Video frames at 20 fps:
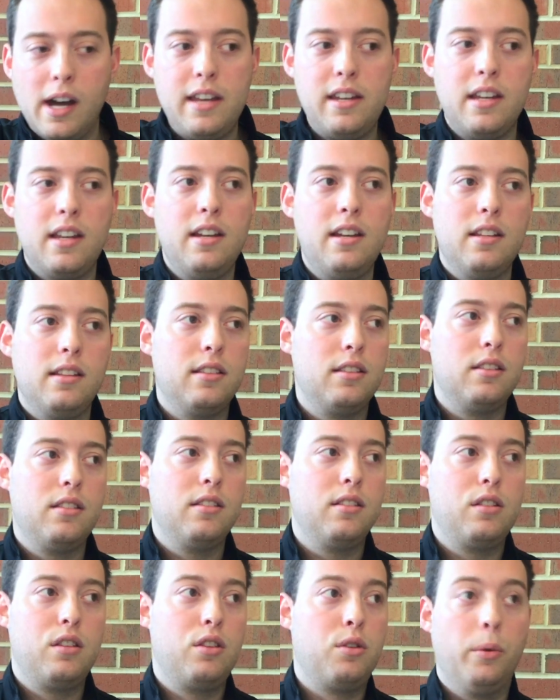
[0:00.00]
ended at
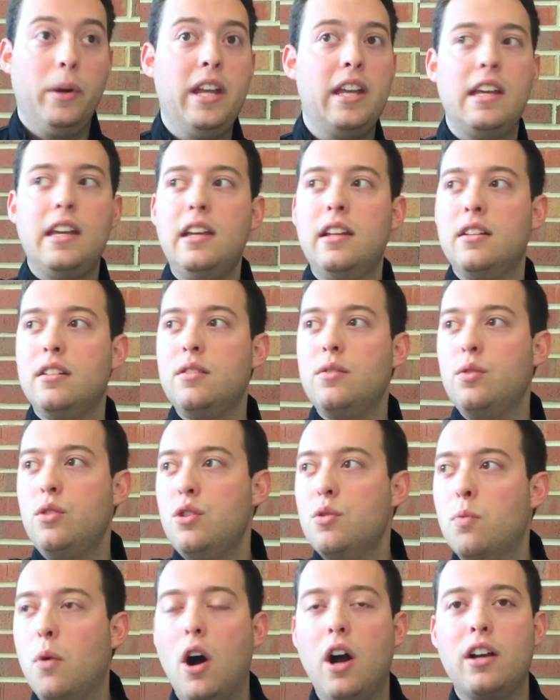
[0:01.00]
3, and
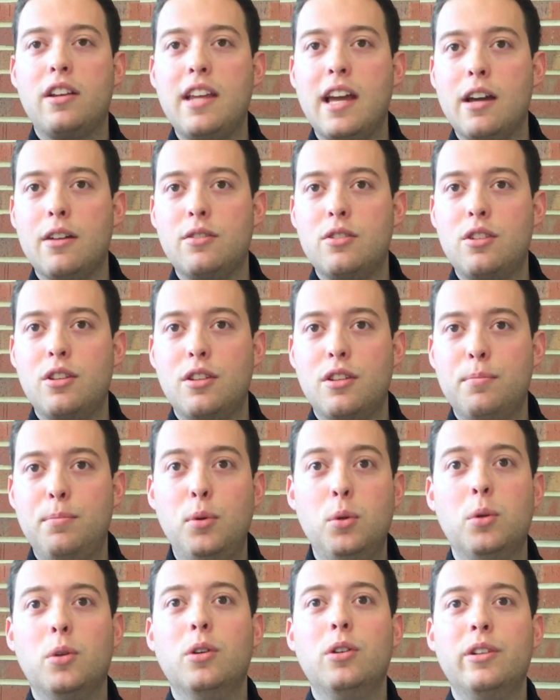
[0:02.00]
you walk down to the
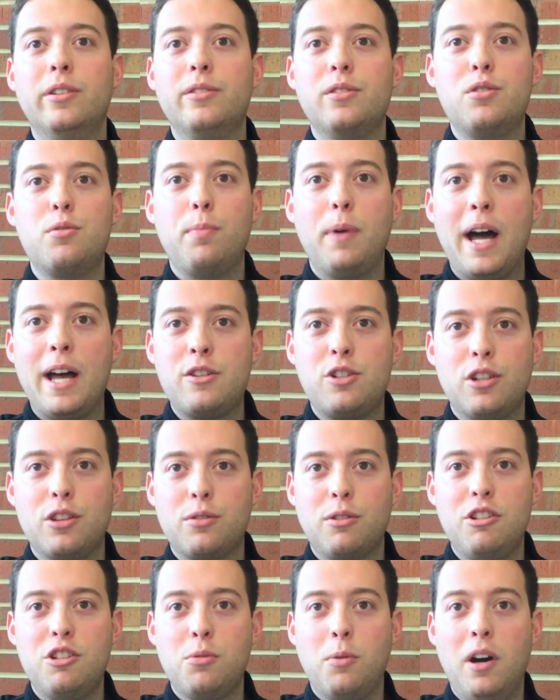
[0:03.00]
pool and splash at
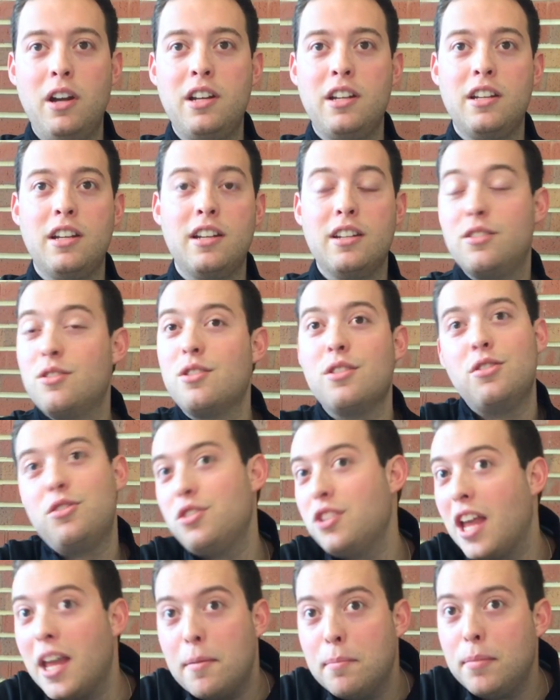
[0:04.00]
3:20, and it's the
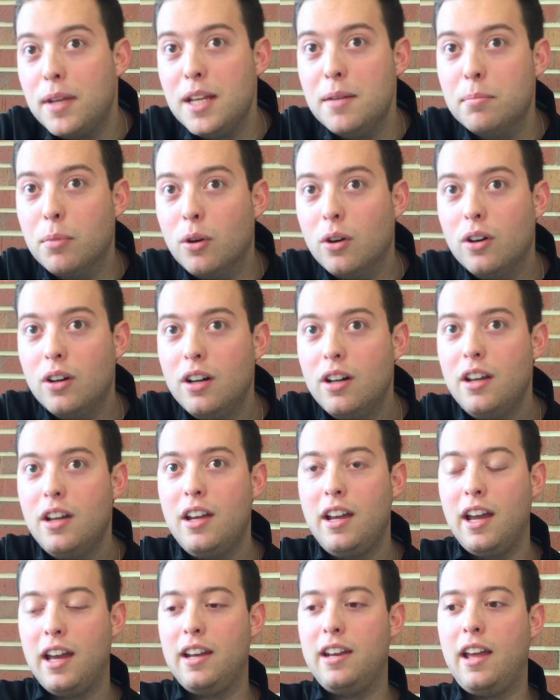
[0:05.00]
same people.
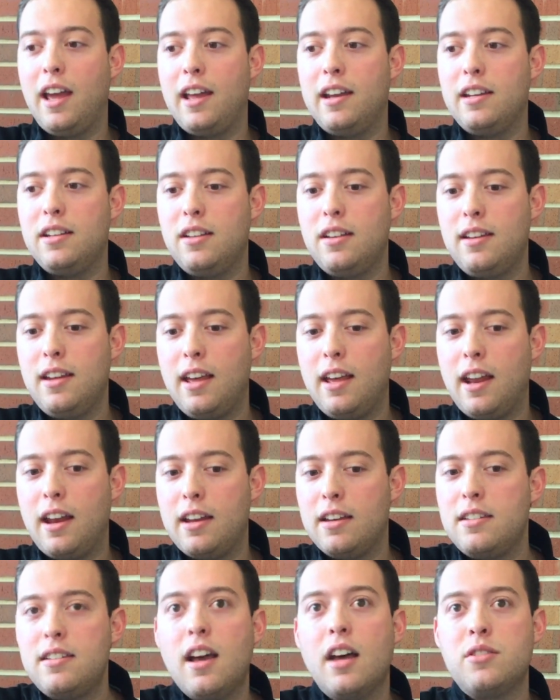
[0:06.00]
And
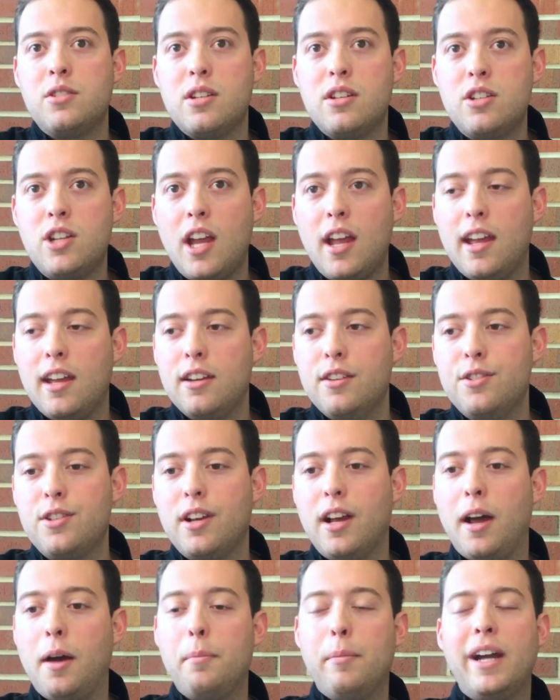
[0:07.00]
it doesn't change.
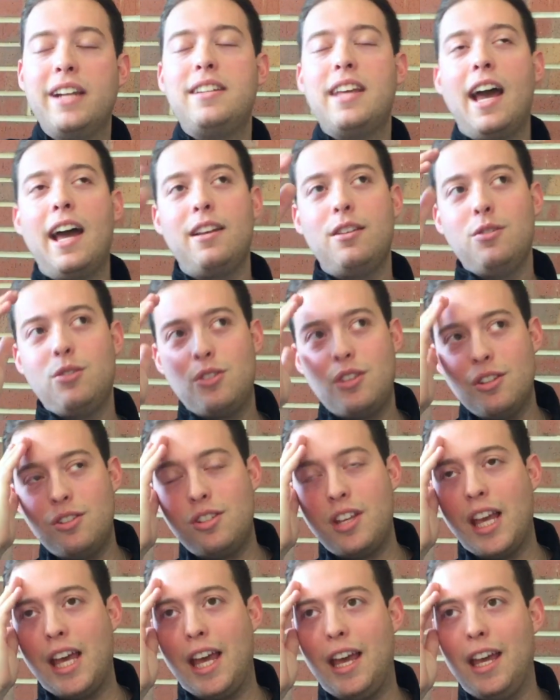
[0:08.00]
My dad used to
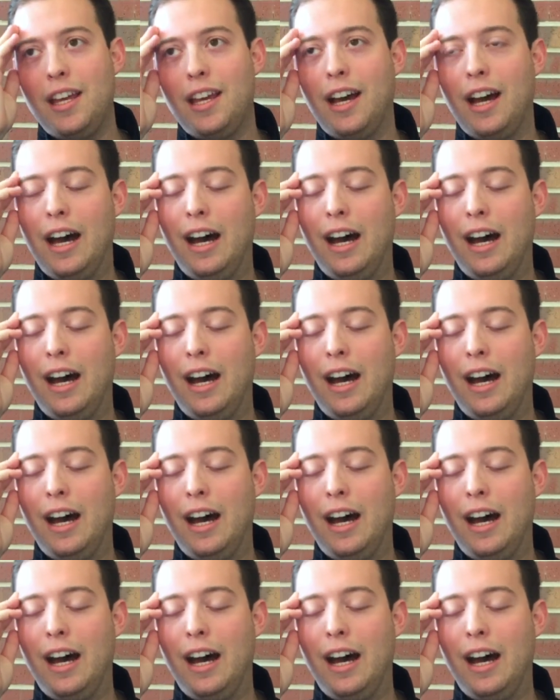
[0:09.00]
say,